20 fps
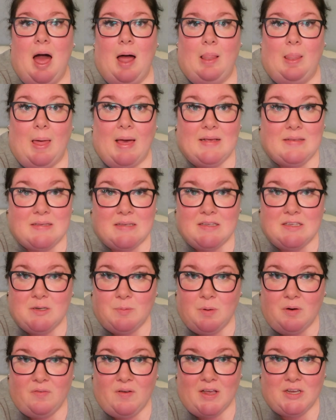a
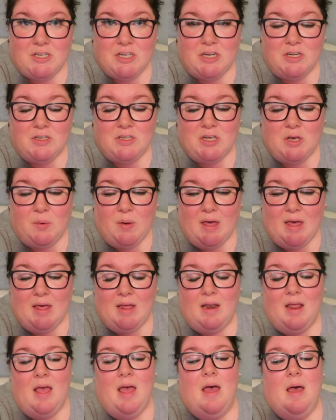licensed professional do
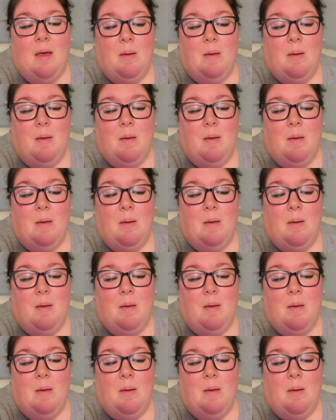it.